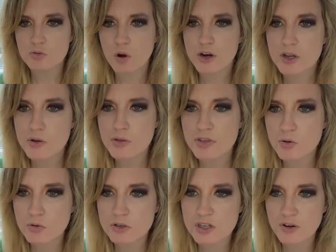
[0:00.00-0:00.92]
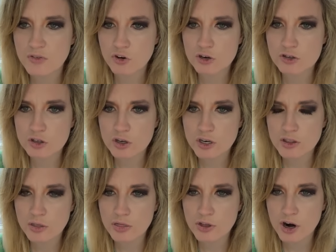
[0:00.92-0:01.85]
when do you think we'll see a first look at
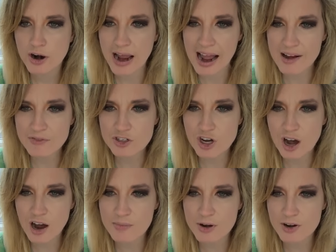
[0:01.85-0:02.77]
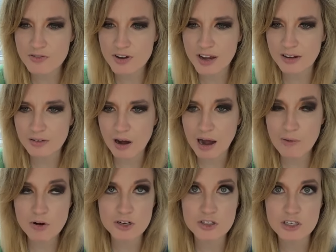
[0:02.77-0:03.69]
the third Avatar movie? I
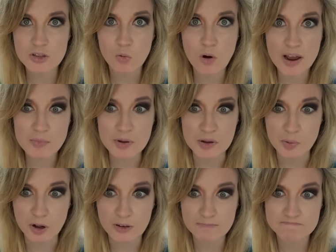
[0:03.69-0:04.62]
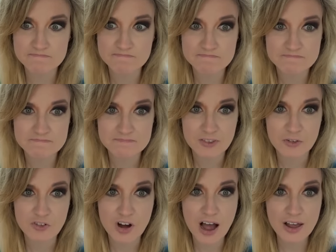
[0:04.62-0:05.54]
want to see the red people the
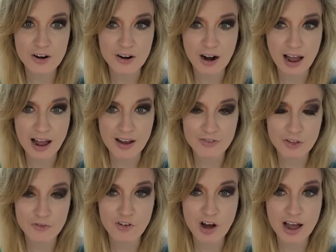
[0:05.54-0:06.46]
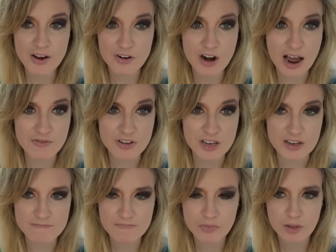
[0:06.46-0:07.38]
fire, the fire
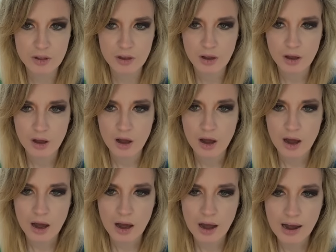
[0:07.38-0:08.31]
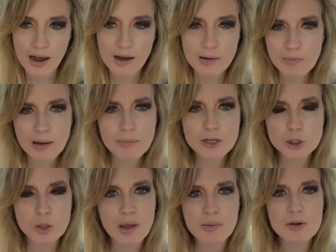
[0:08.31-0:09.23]
Na'vi. Um, I'm not
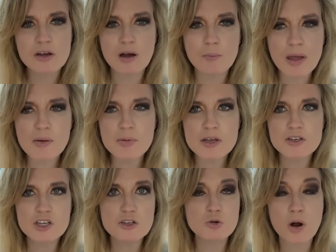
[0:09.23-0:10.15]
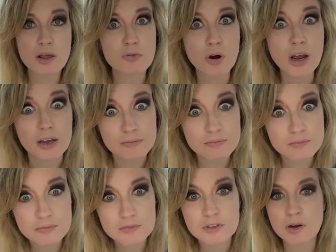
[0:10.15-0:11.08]
sure. Maybe, maybe D23.
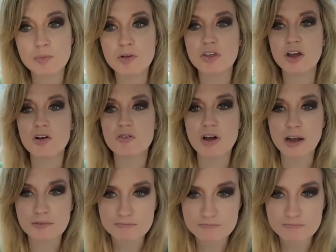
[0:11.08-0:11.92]
Come to think of it.